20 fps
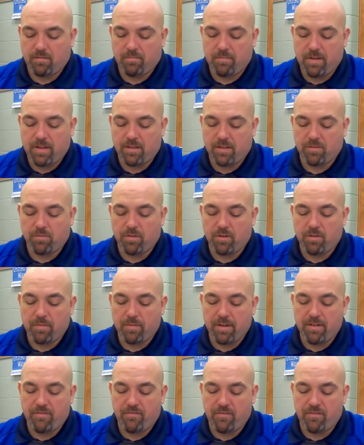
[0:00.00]
As one of
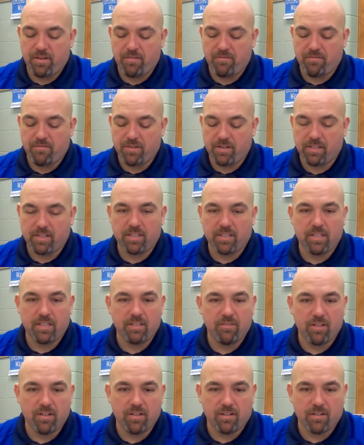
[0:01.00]
my favorite
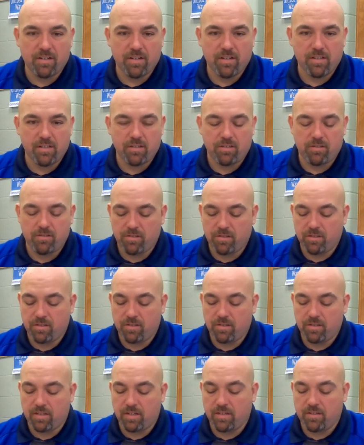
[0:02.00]
TV artists used to
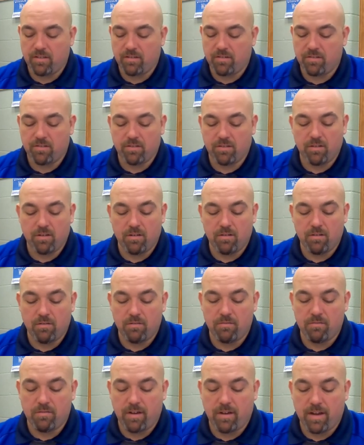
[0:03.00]
say, there's
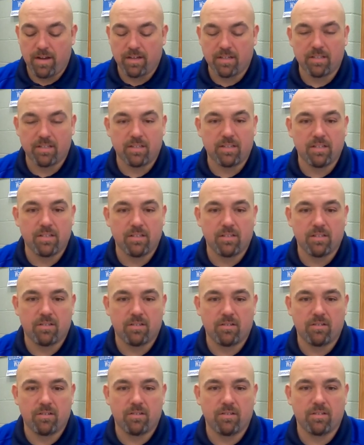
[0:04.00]
no accidents,
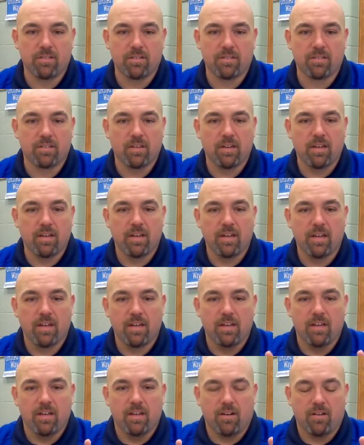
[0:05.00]
just
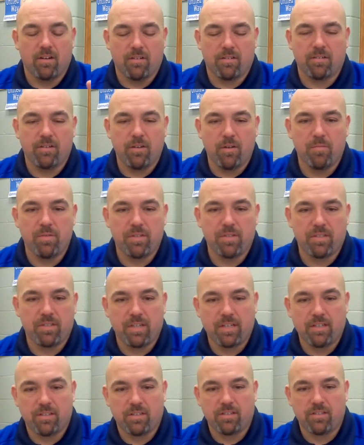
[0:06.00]
or no
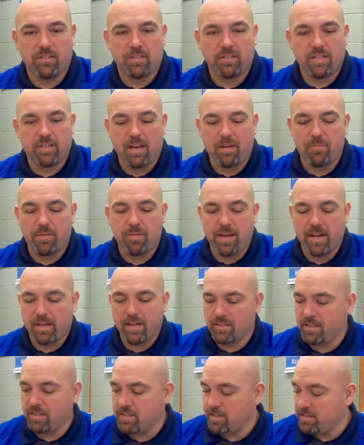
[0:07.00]
mistakes, it's just happy
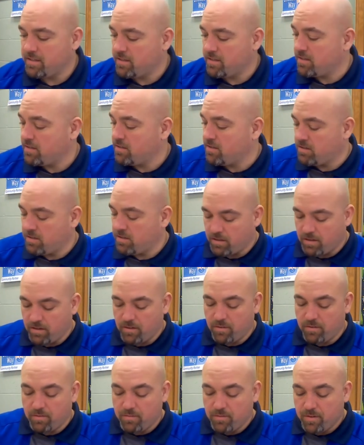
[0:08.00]
accidents.
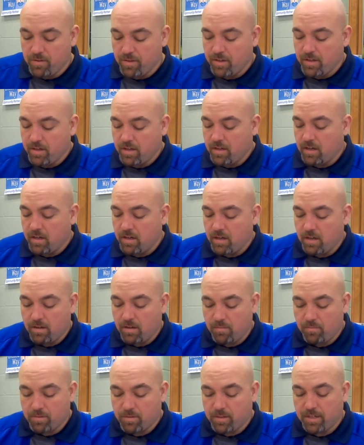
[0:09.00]
So
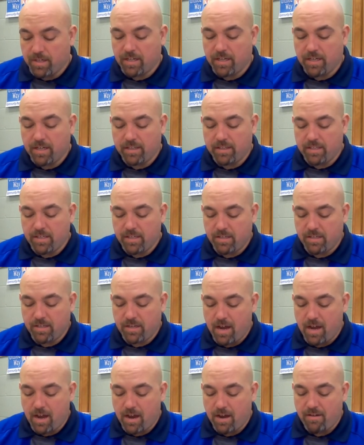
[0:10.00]
we're gonna cut this in
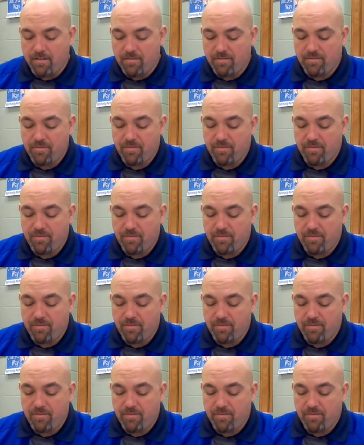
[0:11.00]
half.